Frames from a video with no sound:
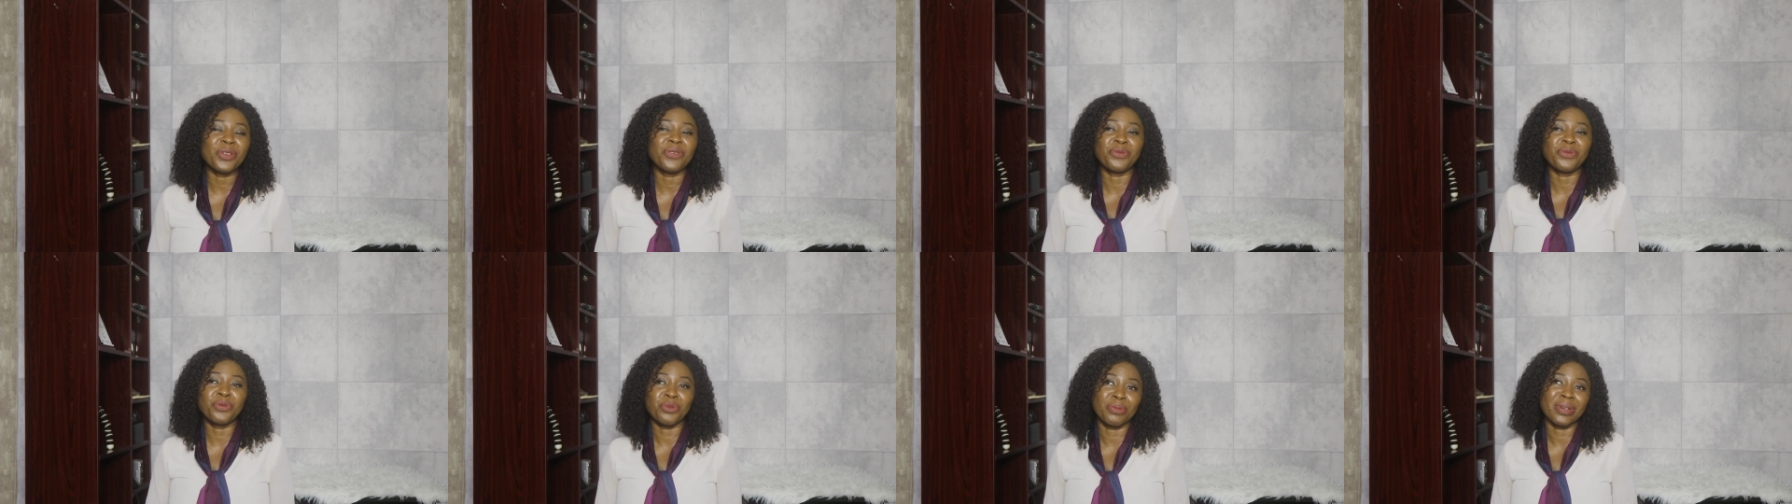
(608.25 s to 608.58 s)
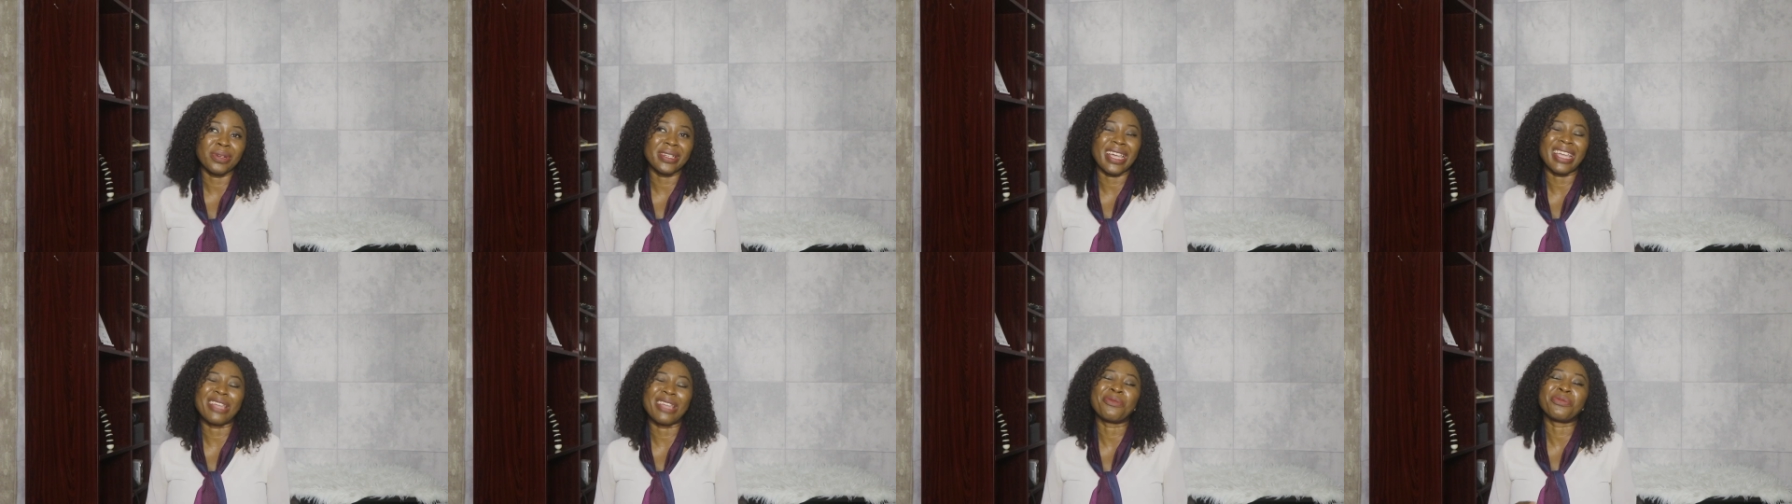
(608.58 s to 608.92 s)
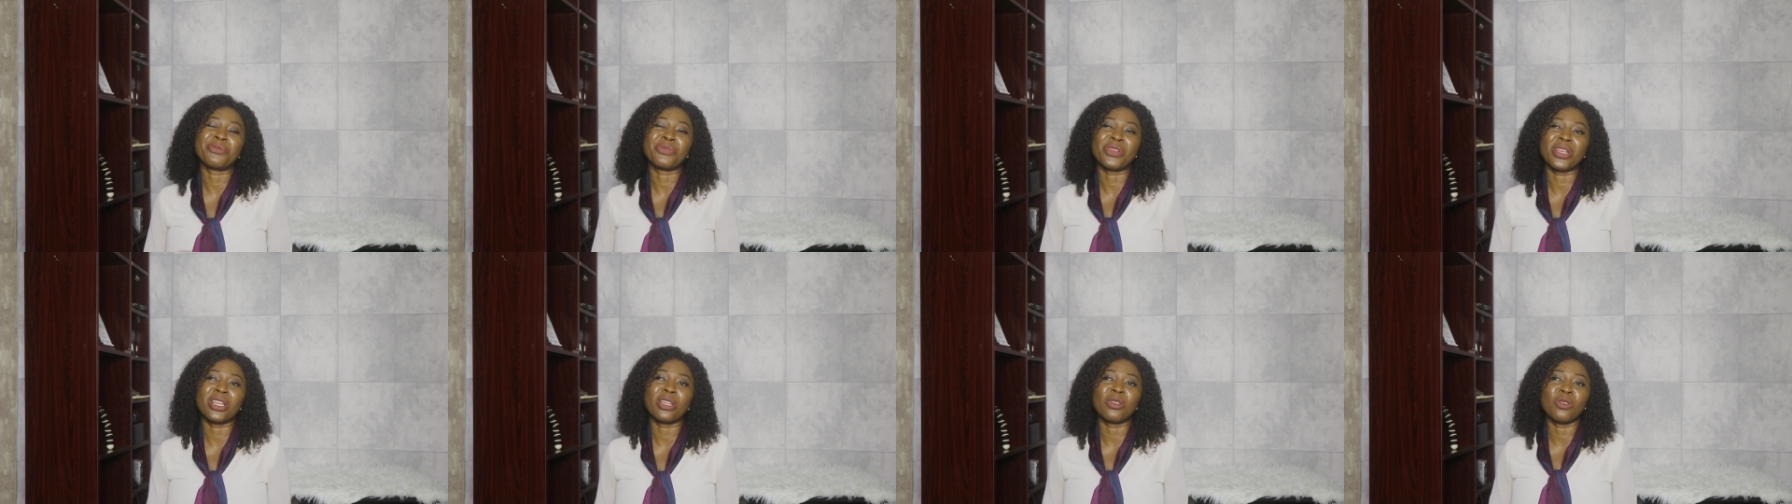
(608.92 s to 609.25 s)
of woman that he
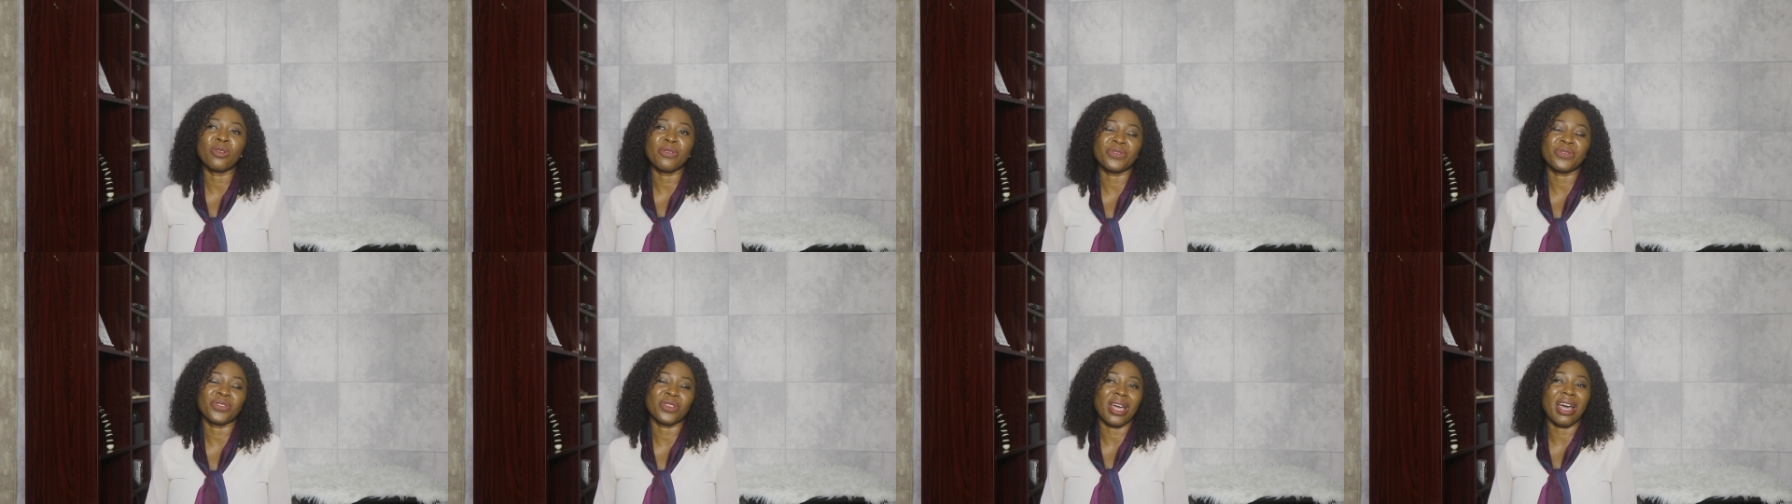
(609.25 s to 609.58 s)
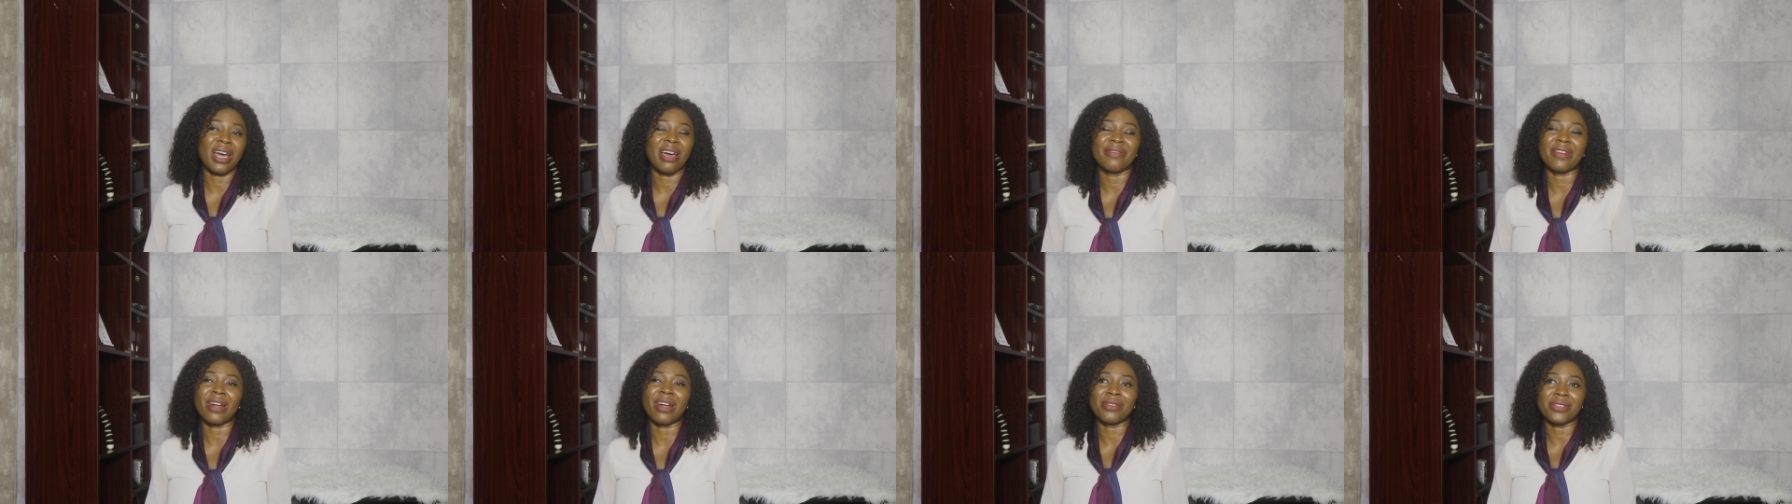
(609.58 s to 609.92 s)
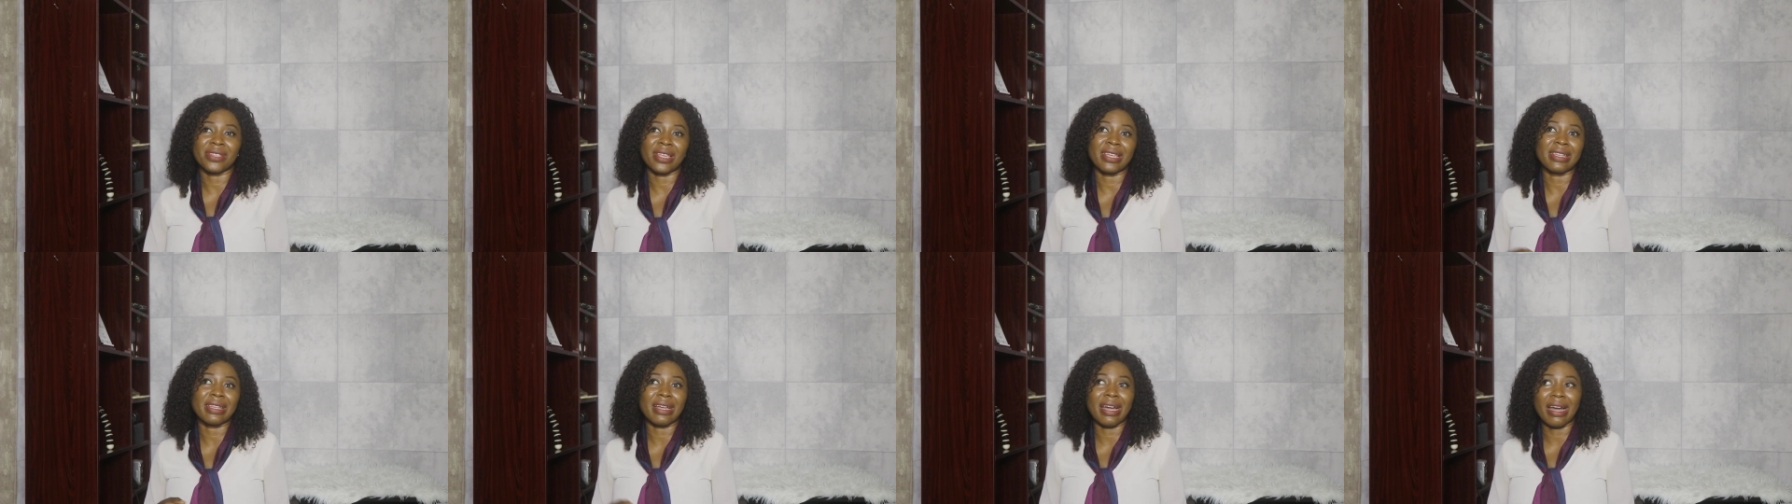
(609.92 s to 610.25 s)
would really love to have
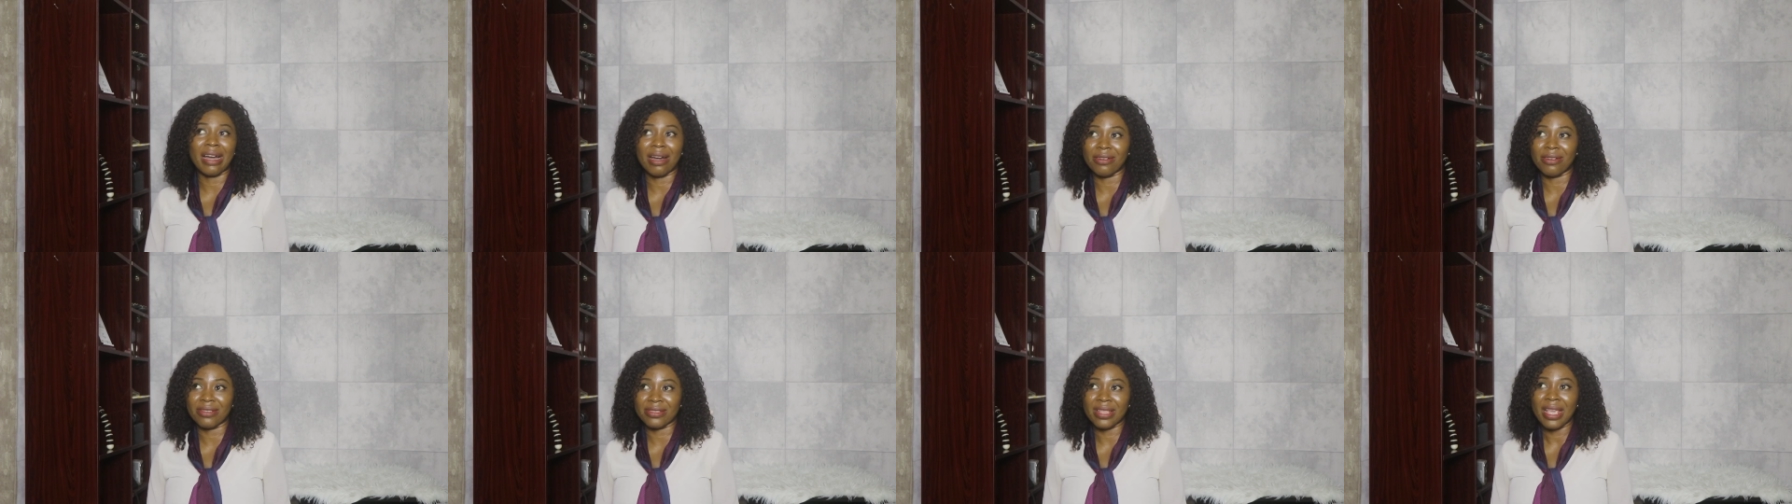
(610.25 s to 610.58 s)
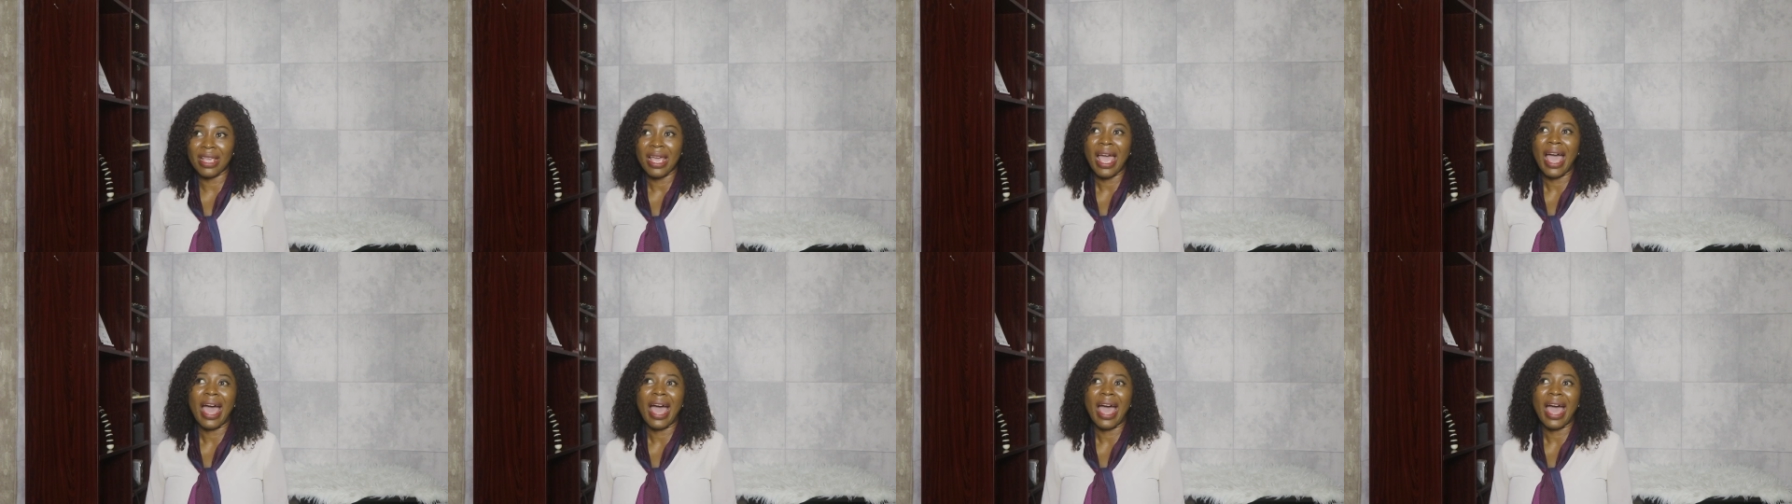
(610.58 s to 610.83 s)
outside the house,